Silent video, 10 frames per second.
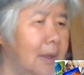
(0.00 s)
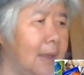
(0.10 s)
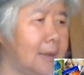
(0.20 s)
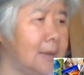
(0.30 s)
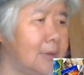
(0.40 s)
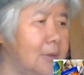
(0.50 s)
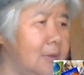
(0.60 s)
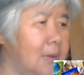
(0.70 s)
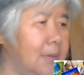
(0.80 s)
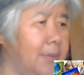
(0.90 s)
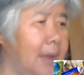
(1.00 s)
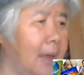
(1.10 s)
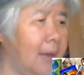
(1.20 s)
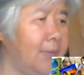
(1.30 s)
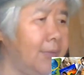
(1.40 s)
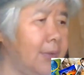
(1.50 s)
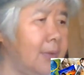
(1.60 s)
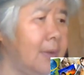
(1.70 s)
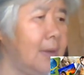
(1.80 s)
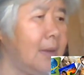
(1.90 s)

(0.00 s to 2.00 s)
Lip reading: attitude, and behavior